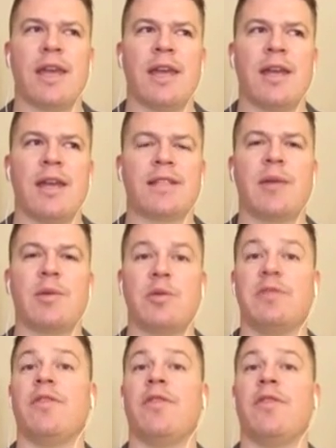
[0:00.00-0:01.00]
And it's
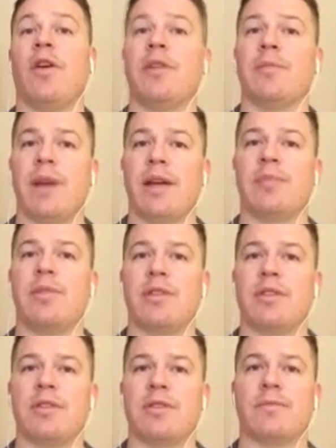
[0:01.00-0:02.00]
time to evolve, in my
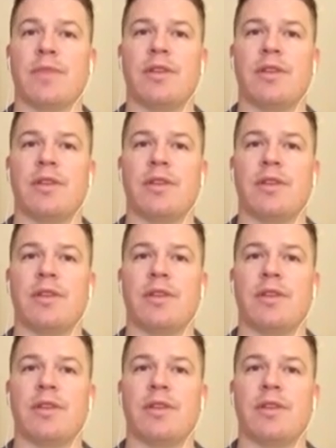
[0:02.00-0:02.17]
opinion.